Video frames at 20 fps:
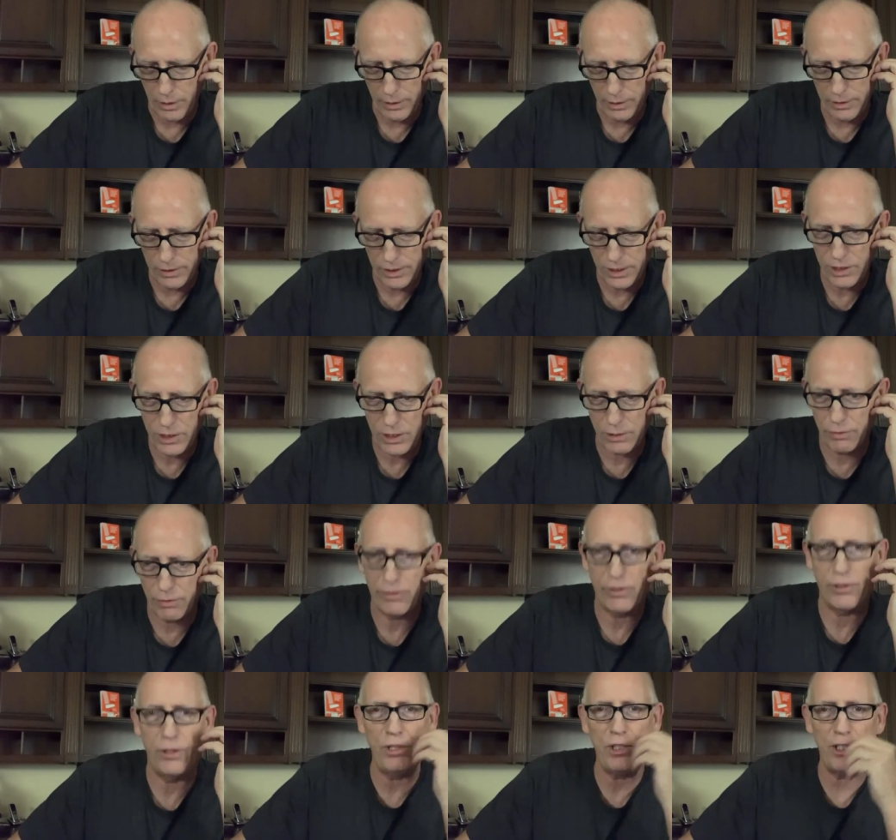Is this the
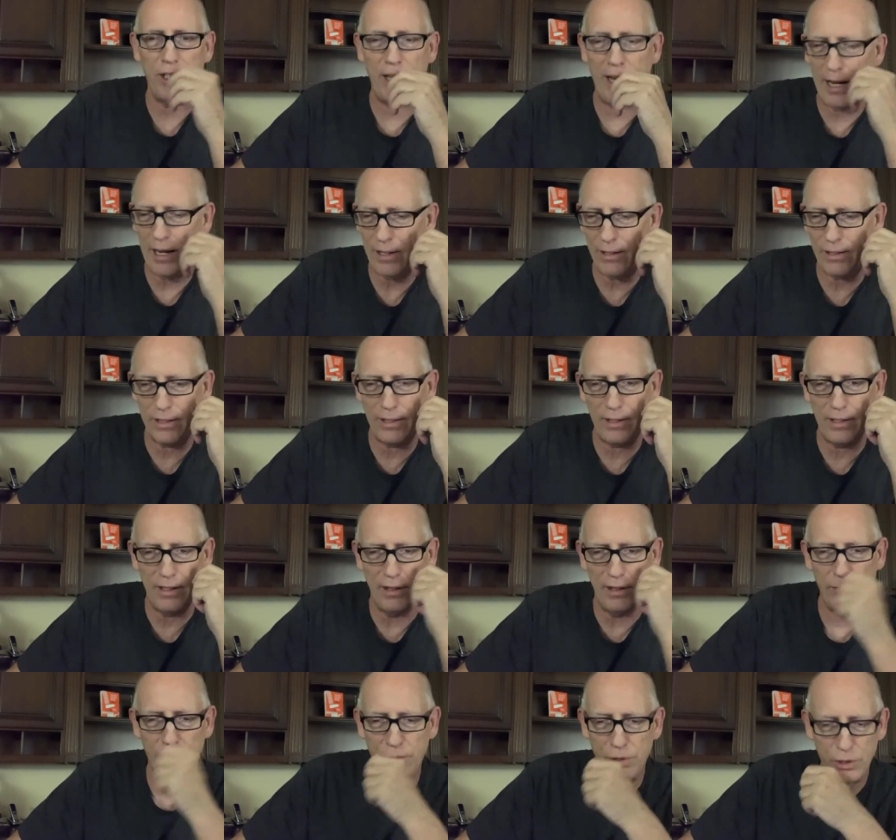first day that the
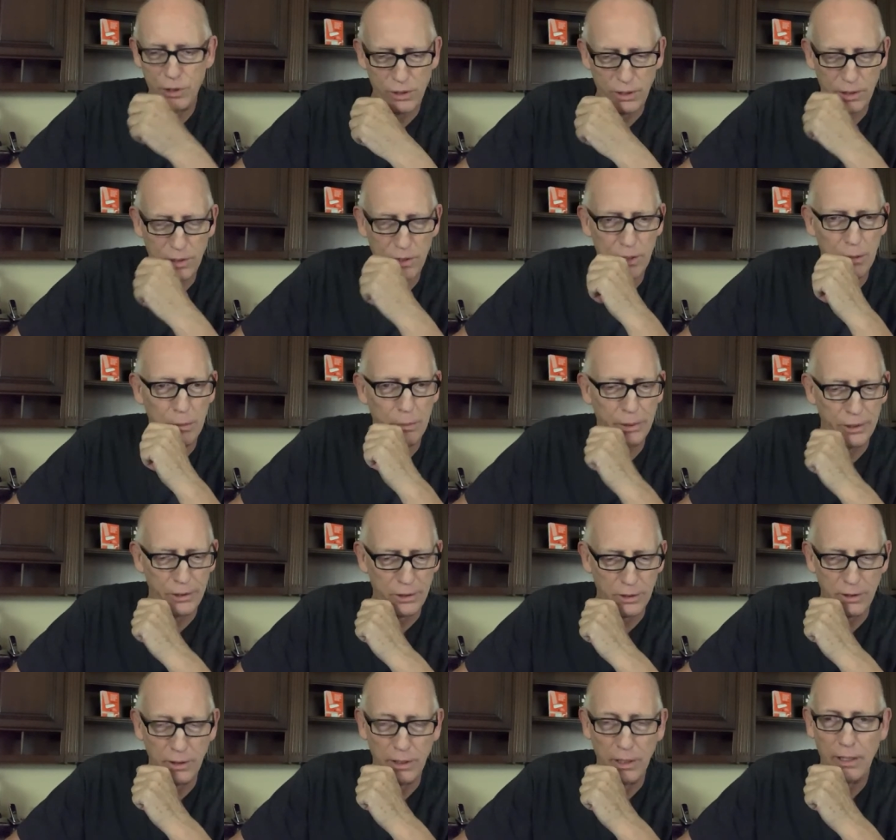infrastructure
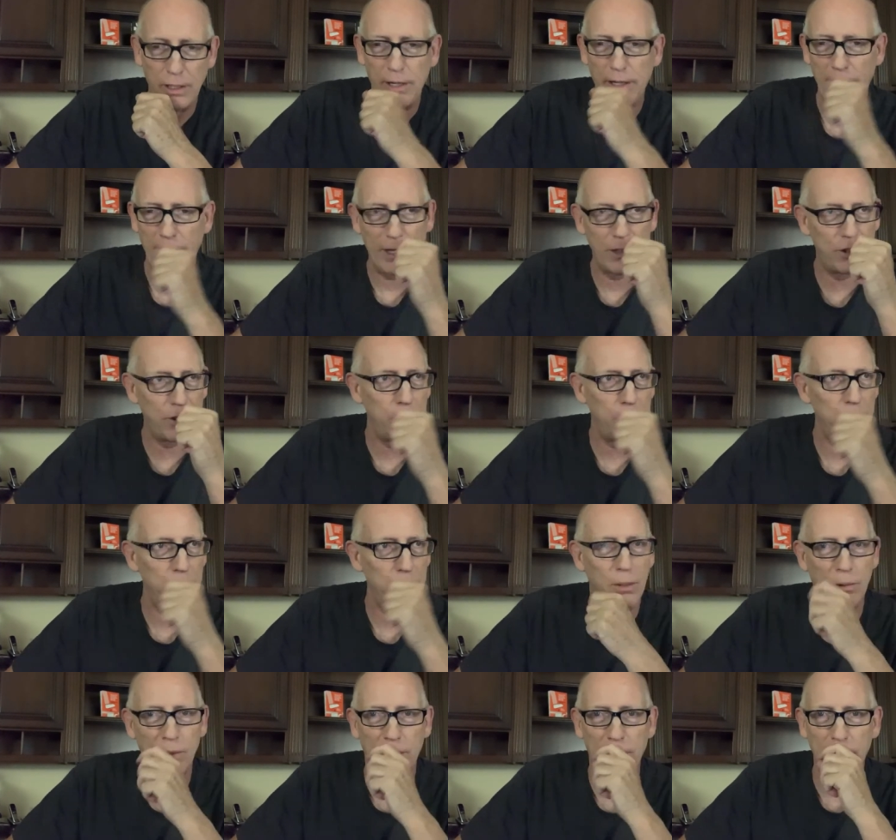bill had some
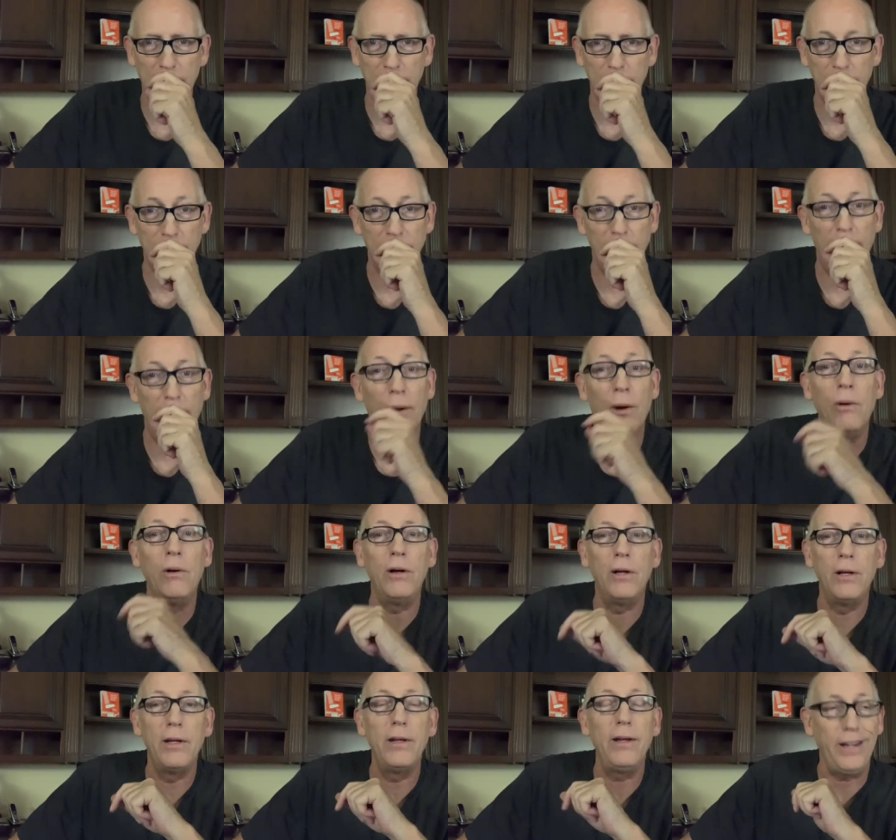trouble getting? No,
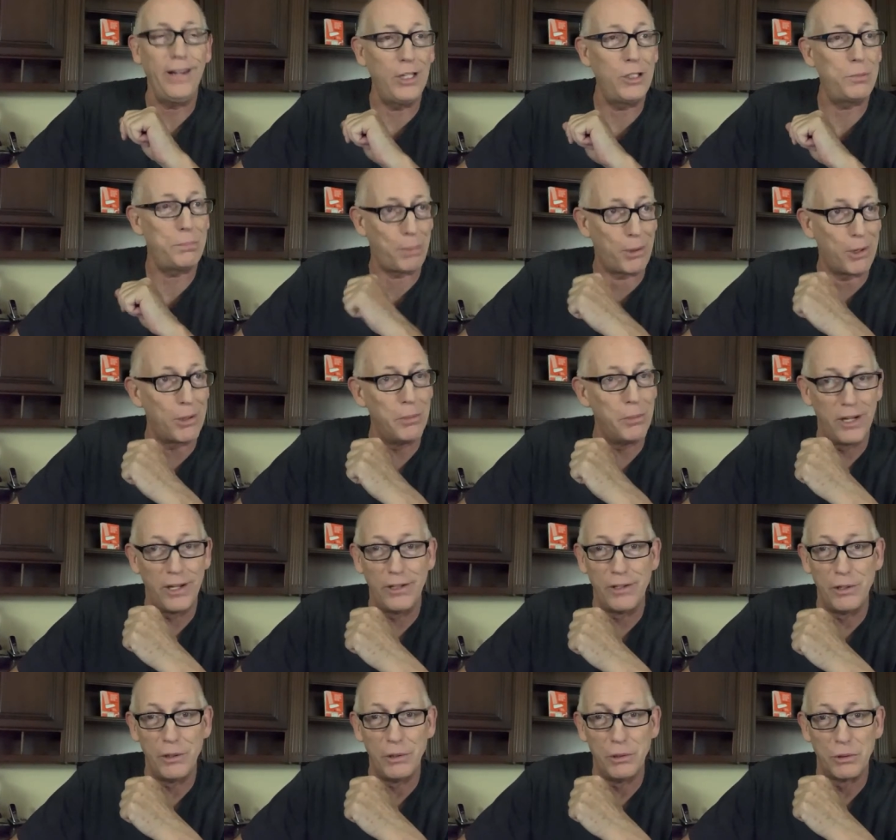it's permanent
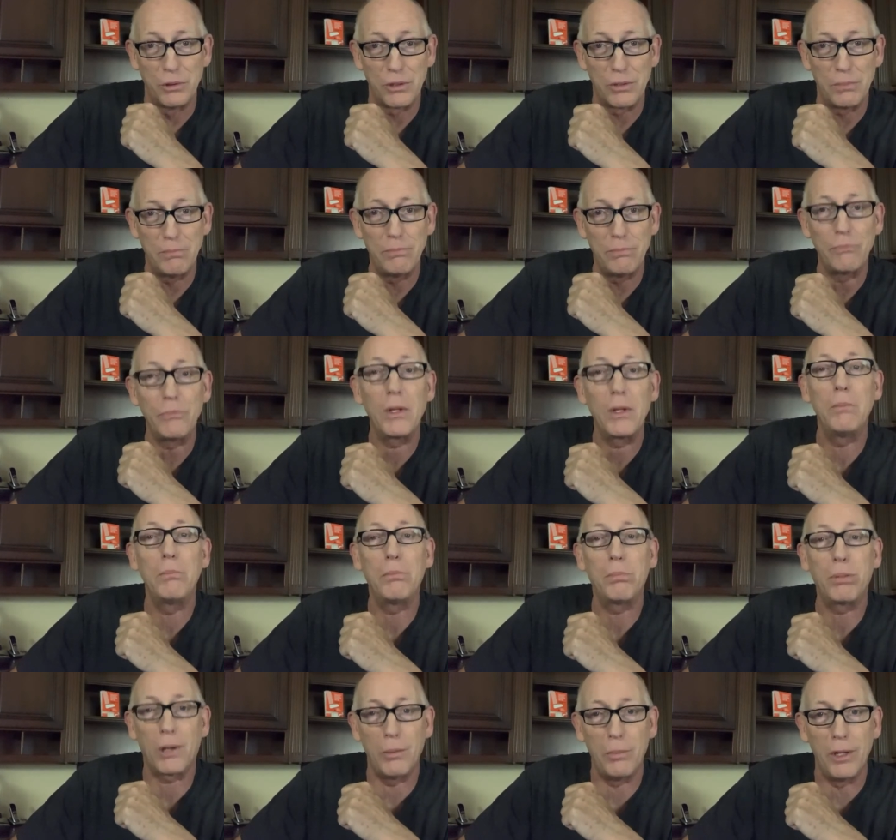news.
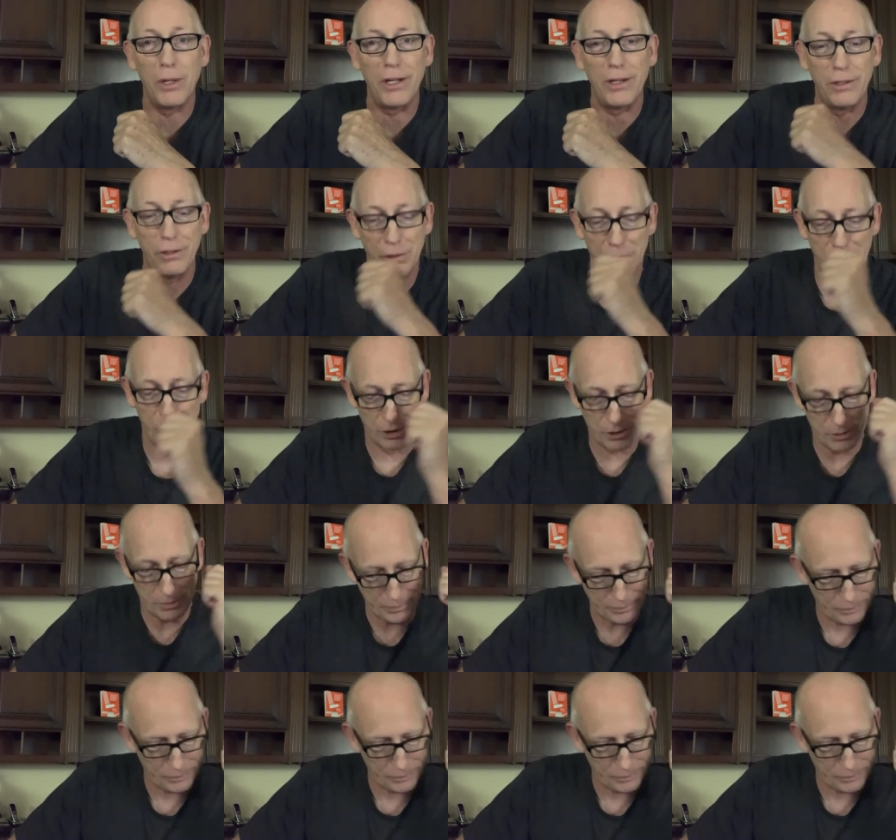Permanent news.